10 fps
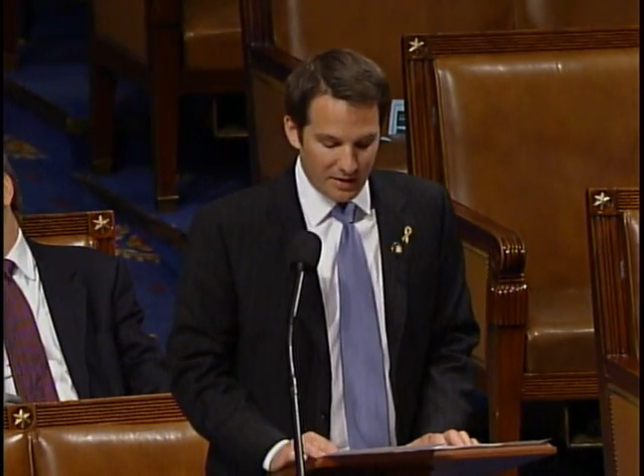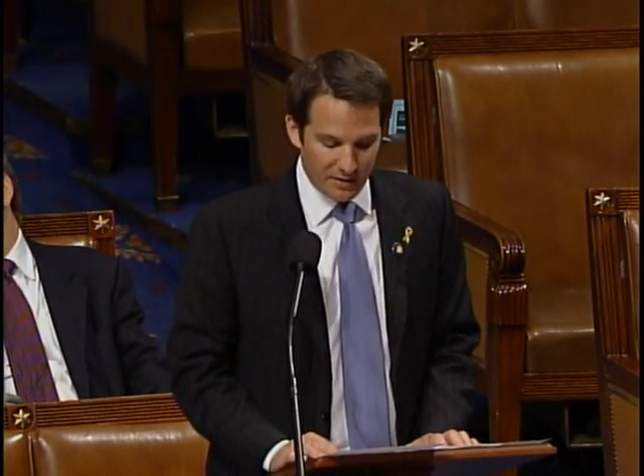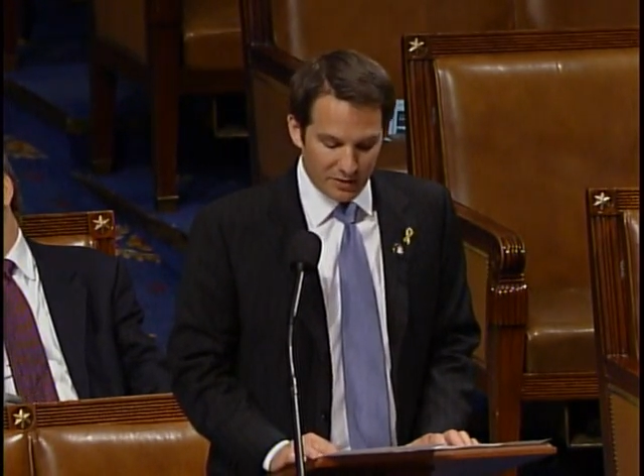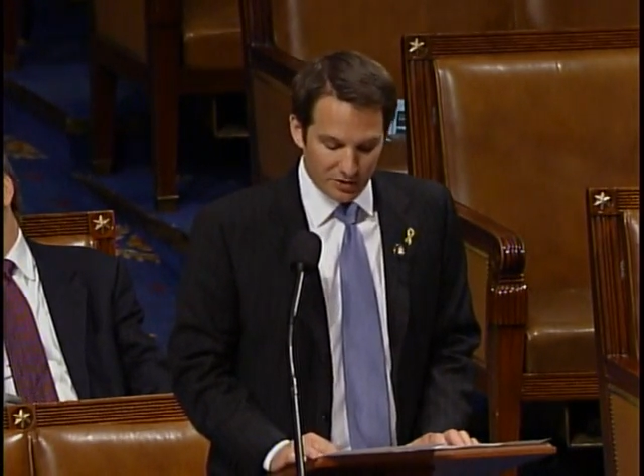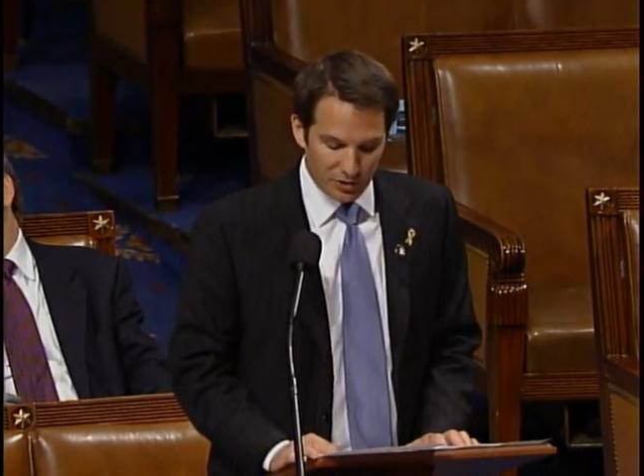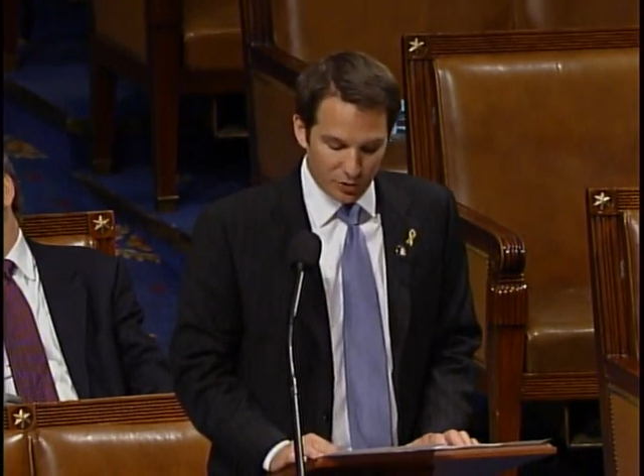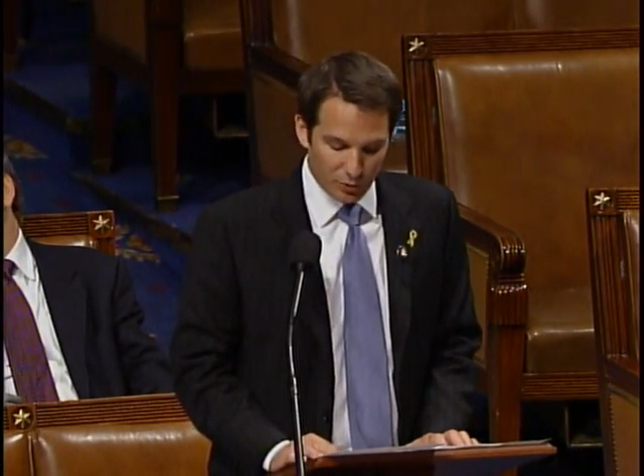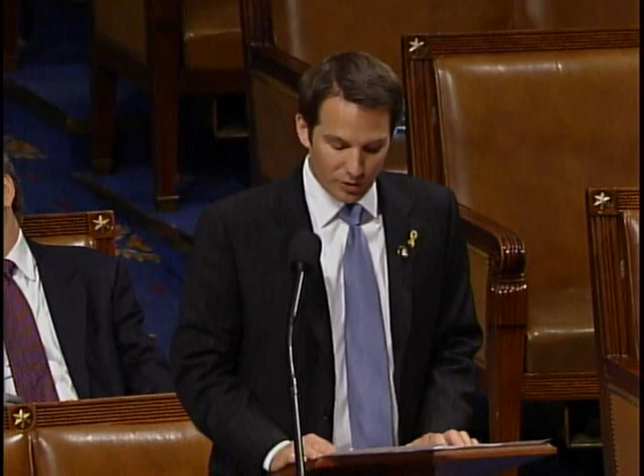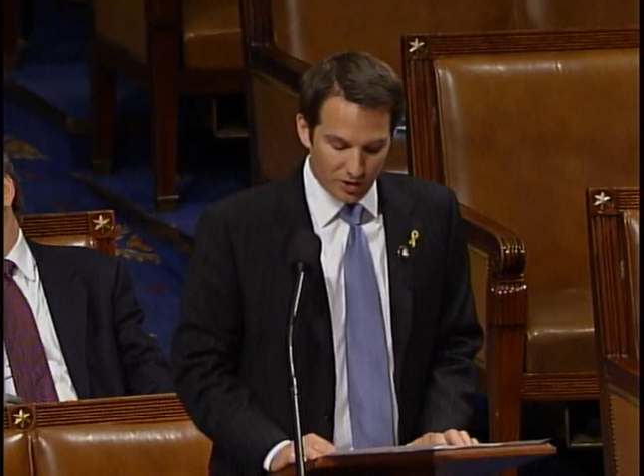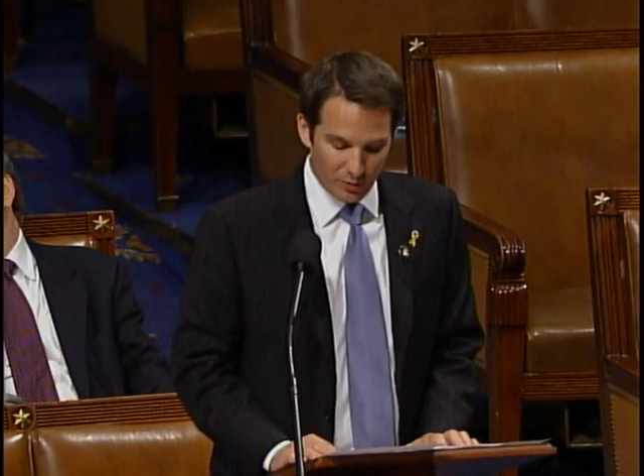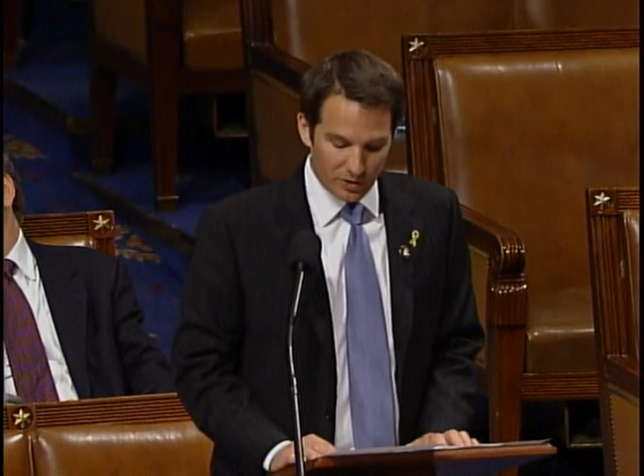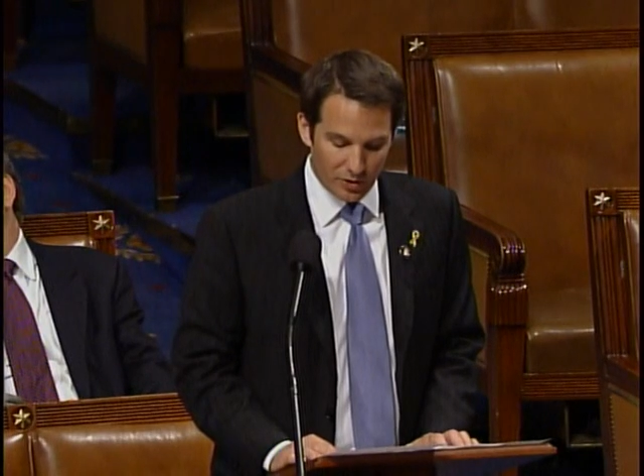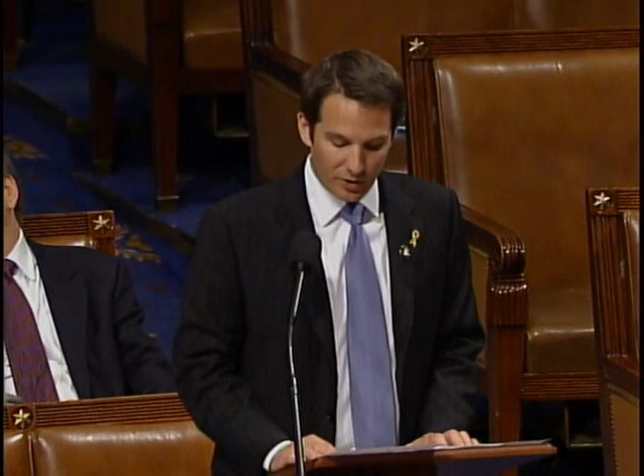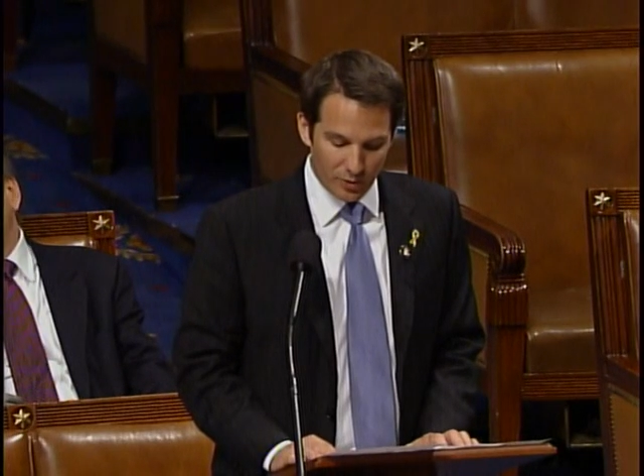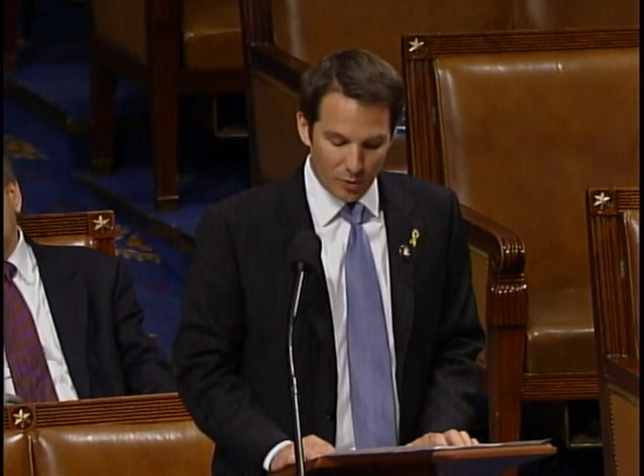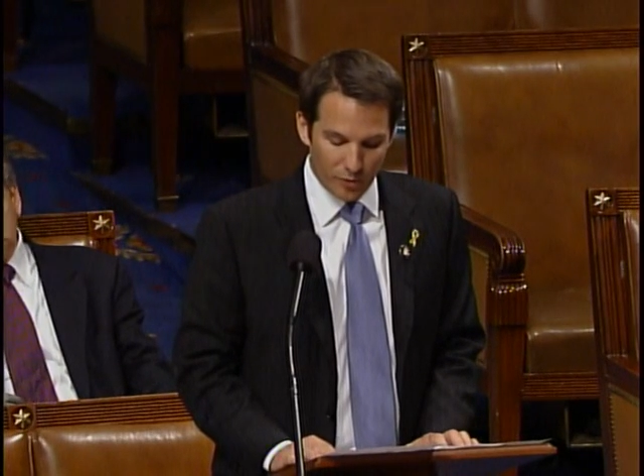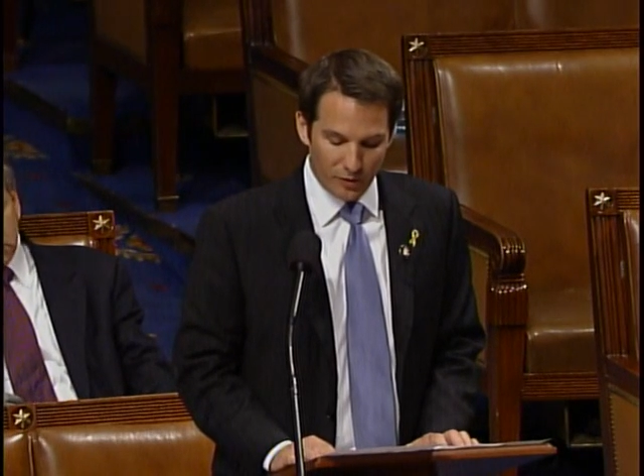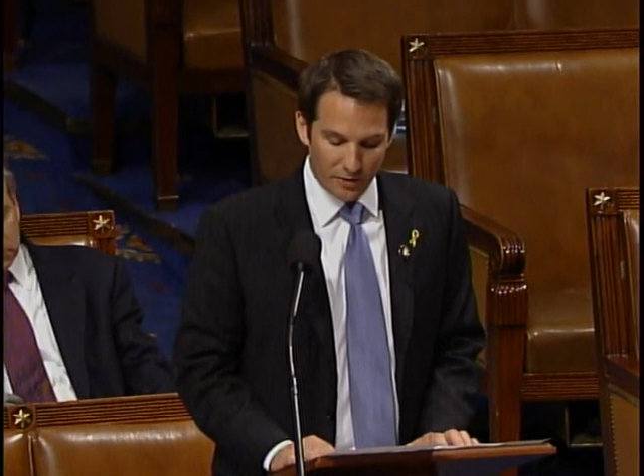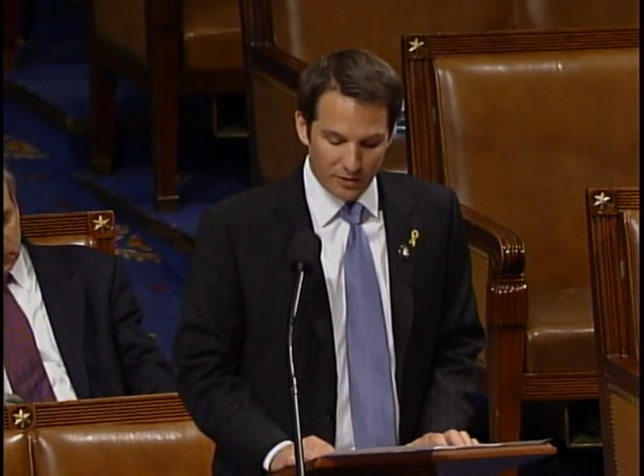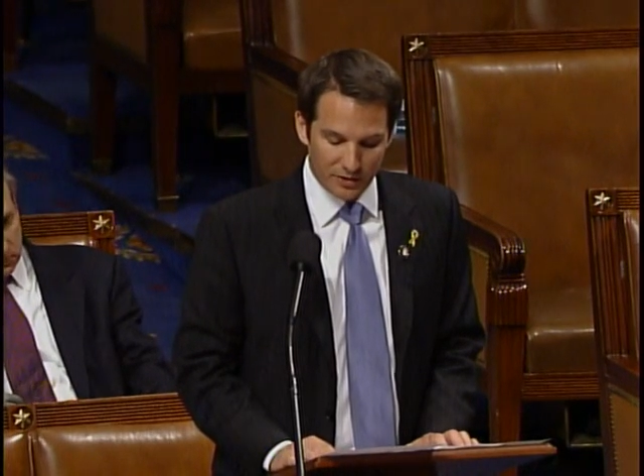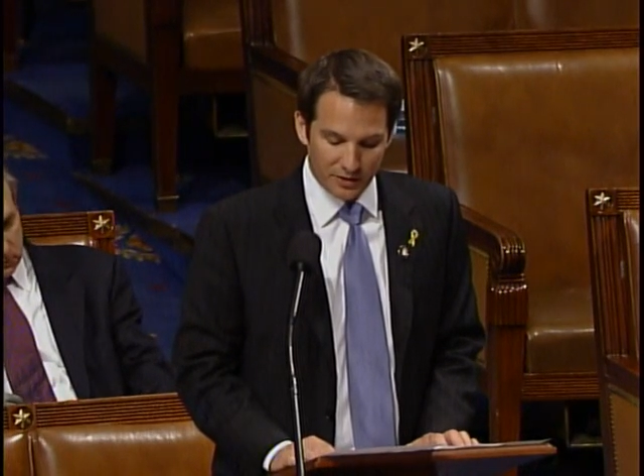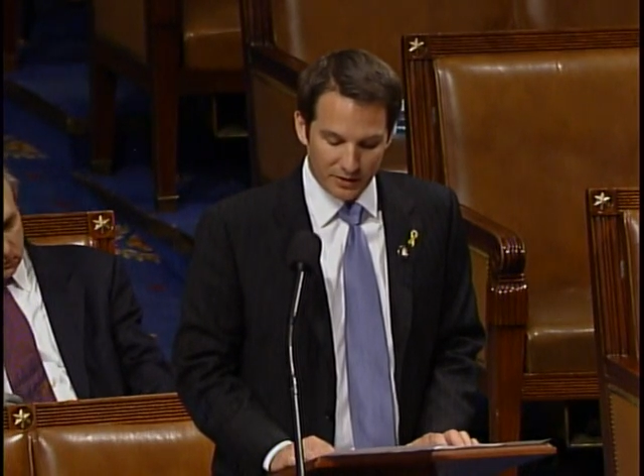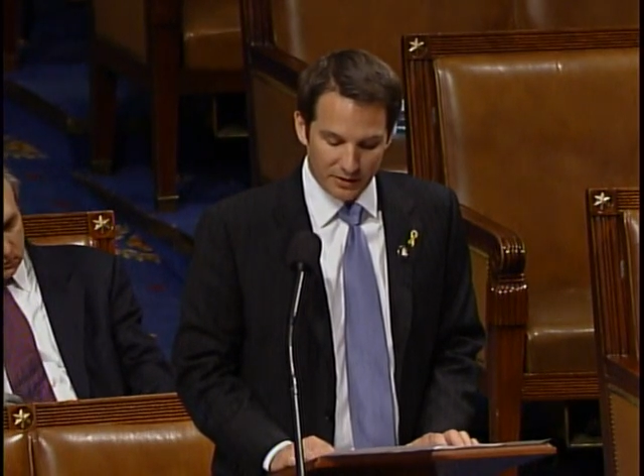This ensures our returning warfighters